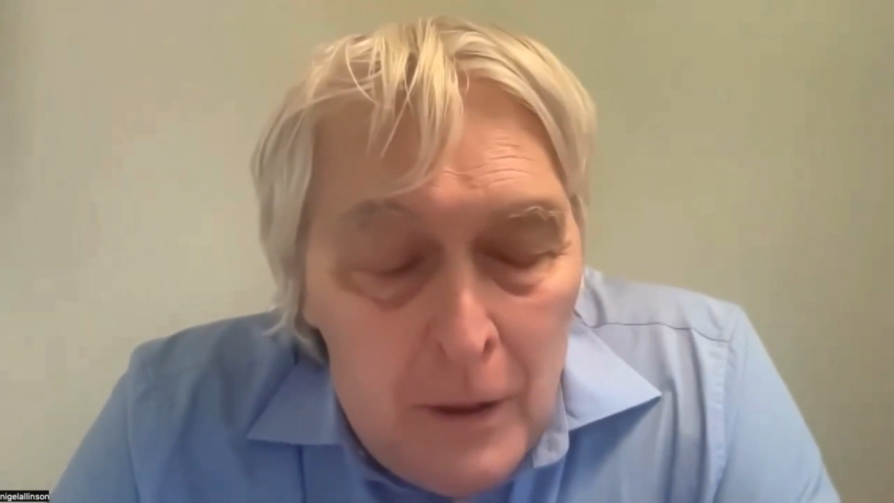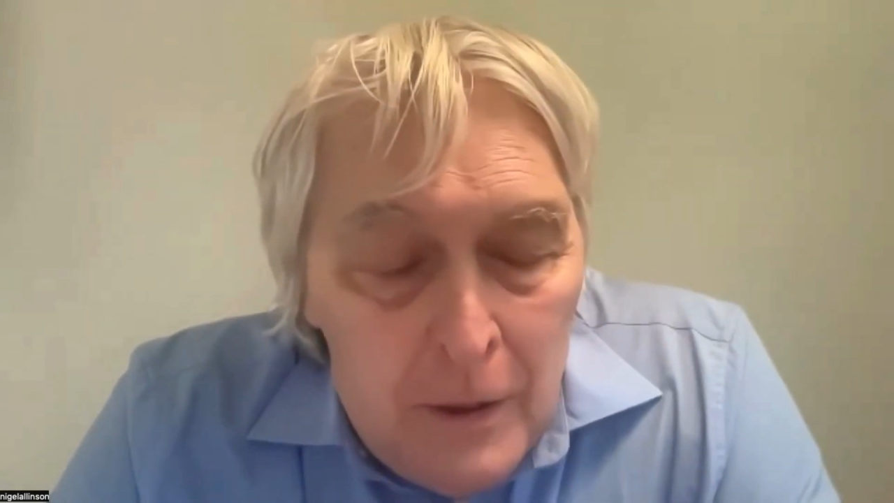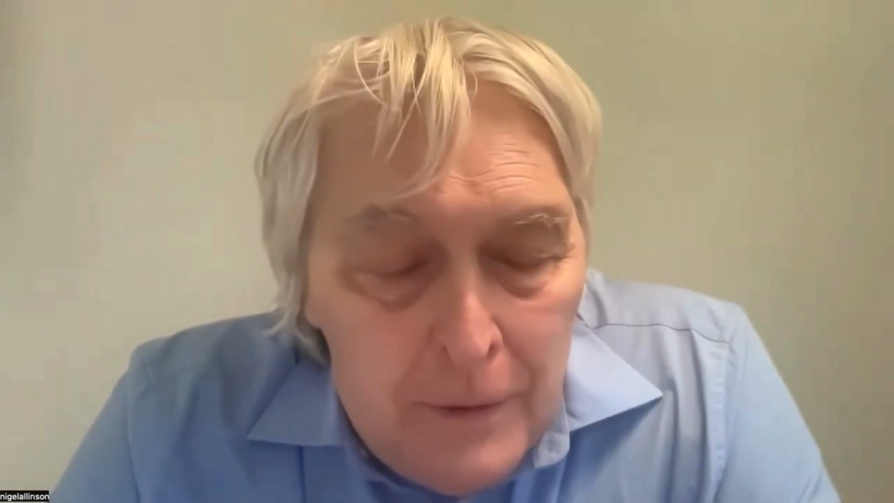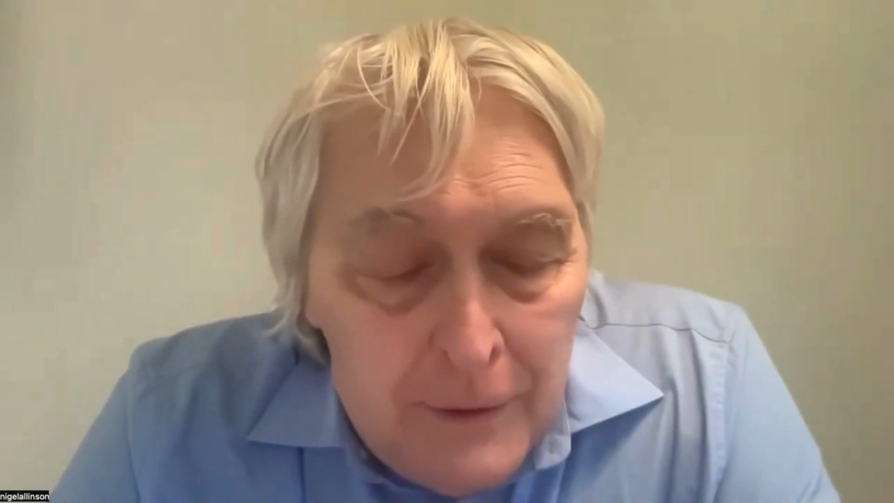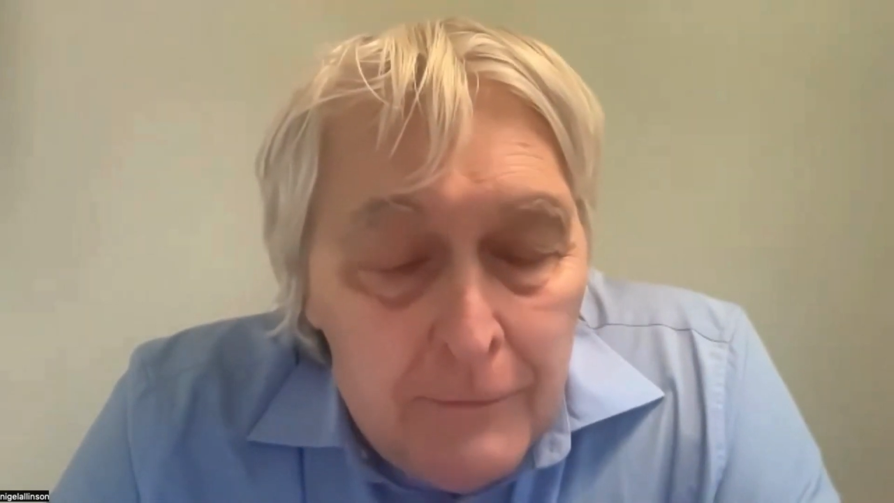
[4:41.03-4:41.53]

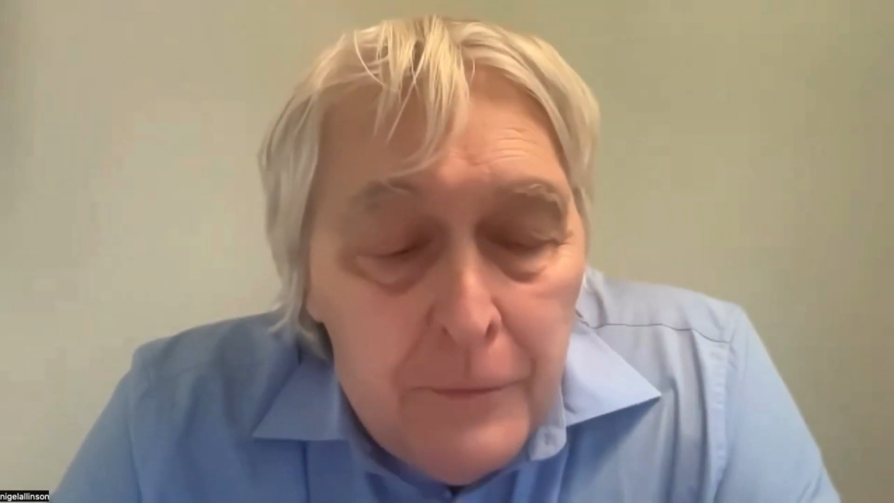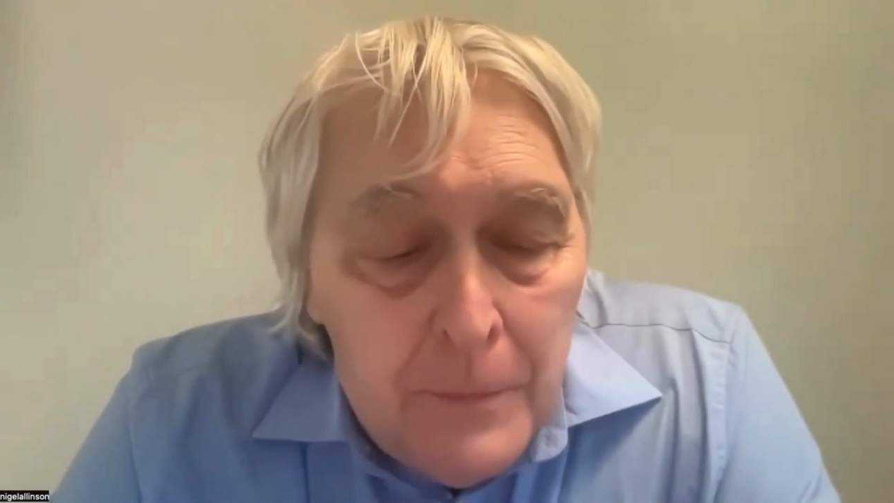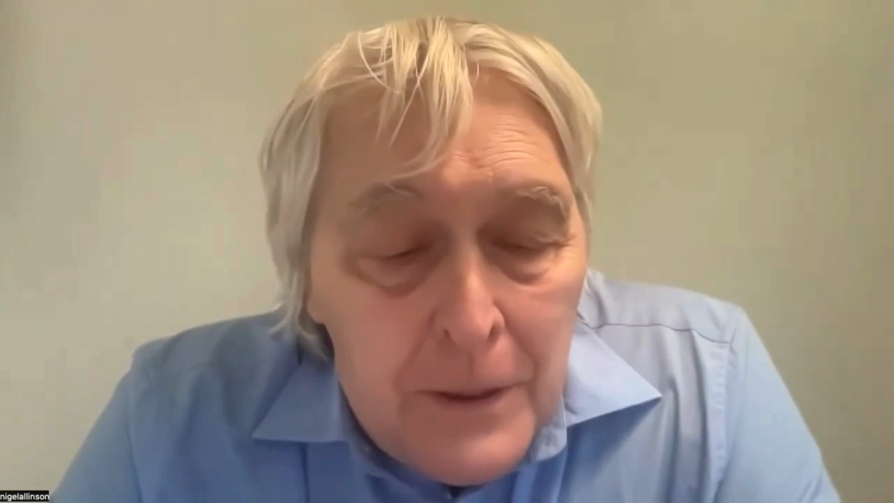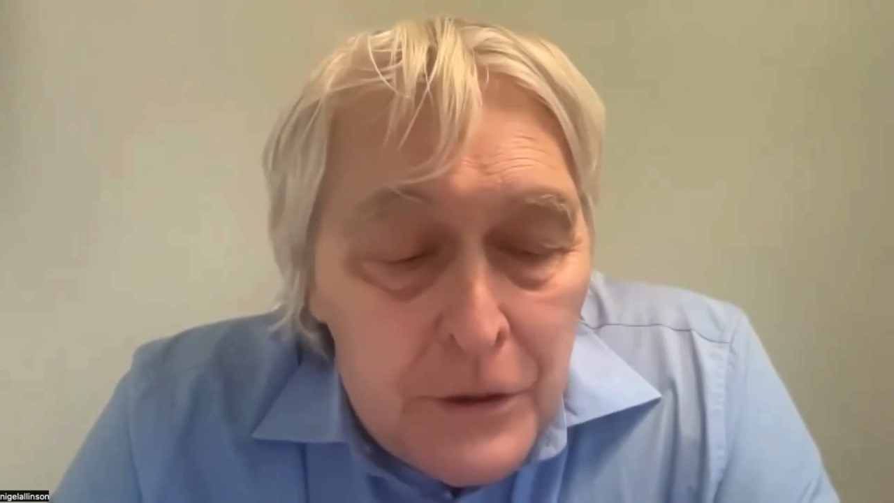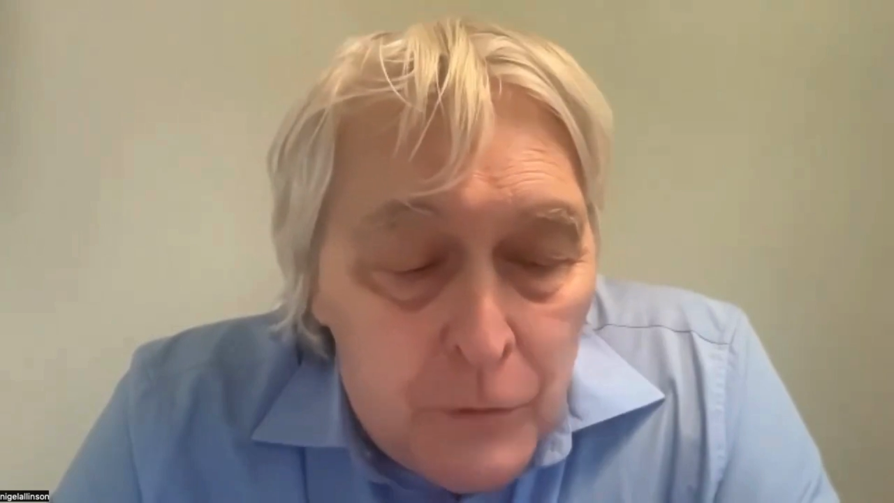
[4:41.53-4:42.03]
the
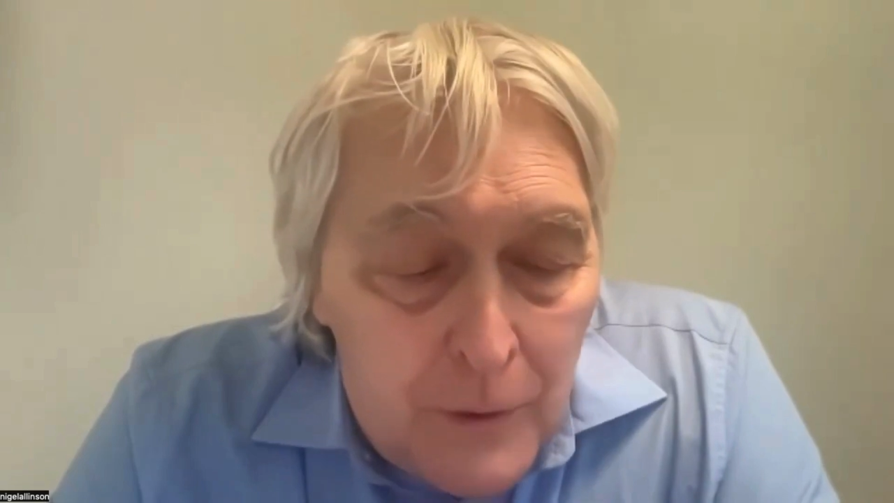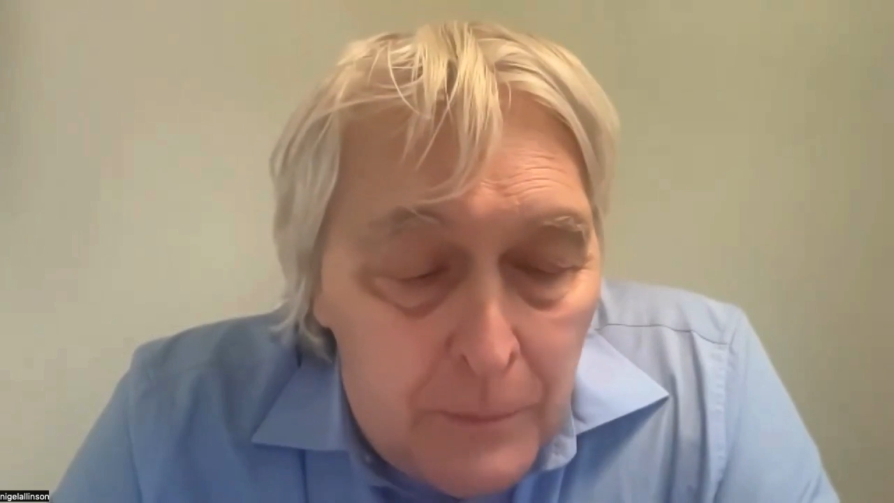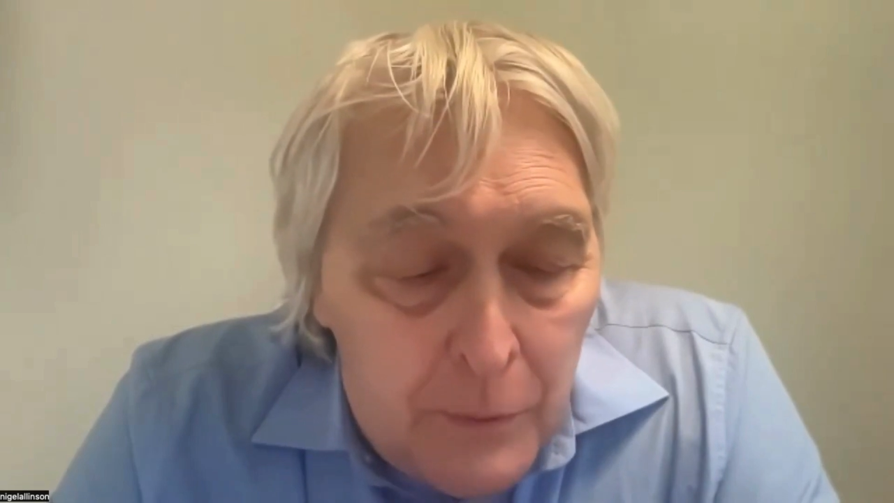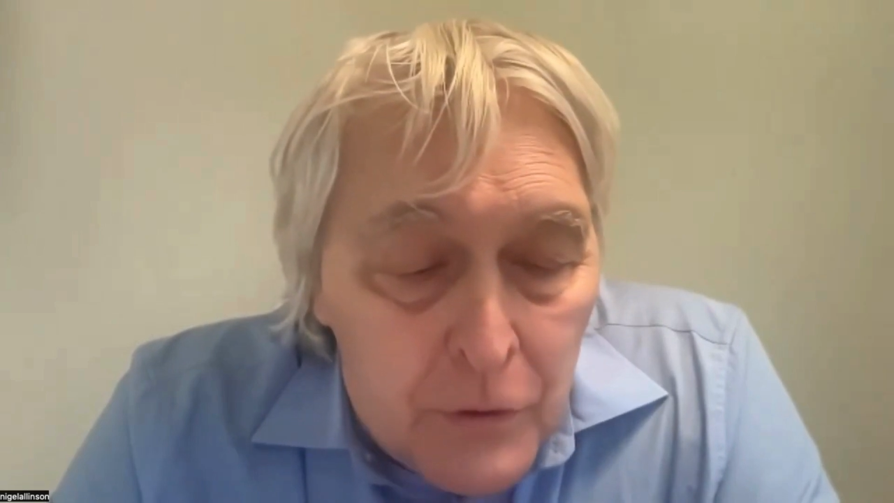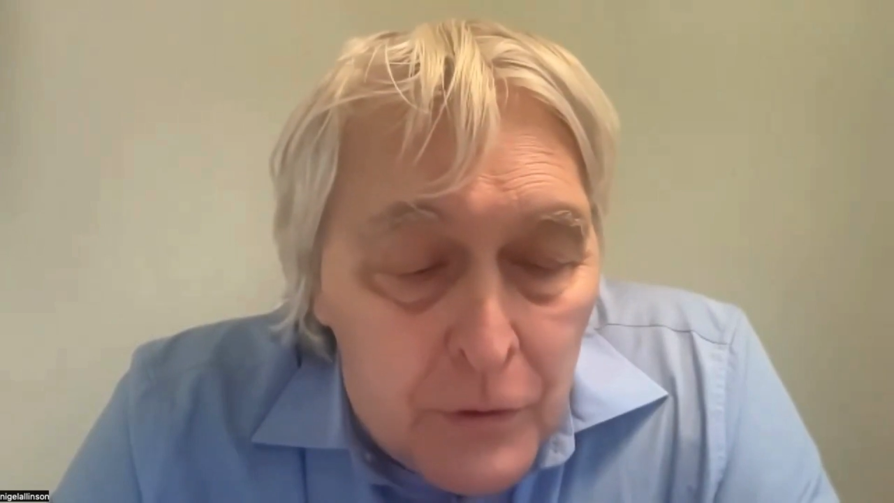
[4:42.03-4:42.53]
information we
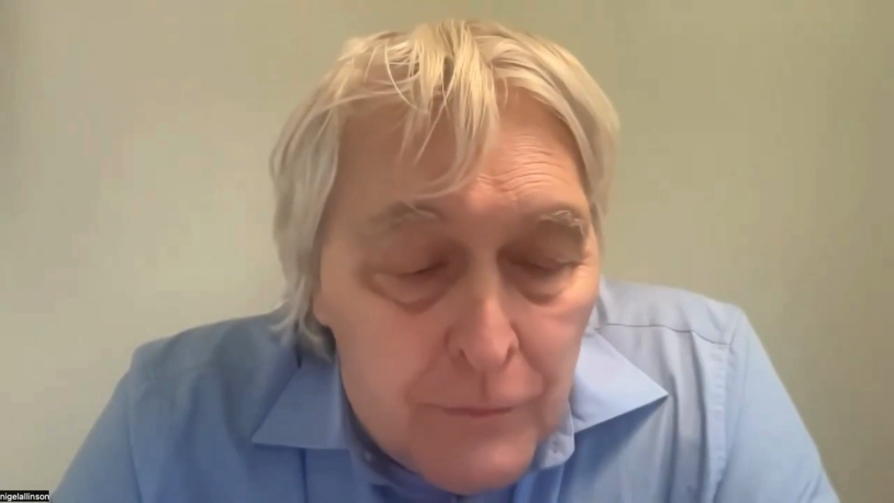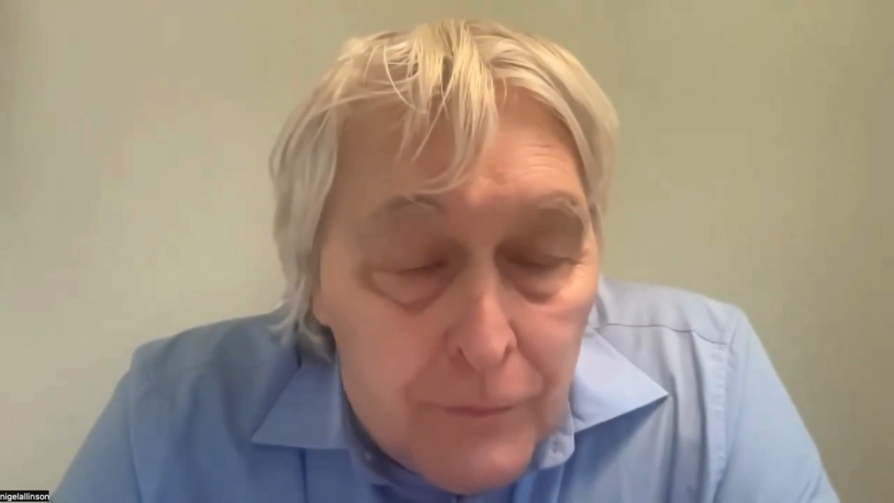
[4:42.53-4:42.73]
push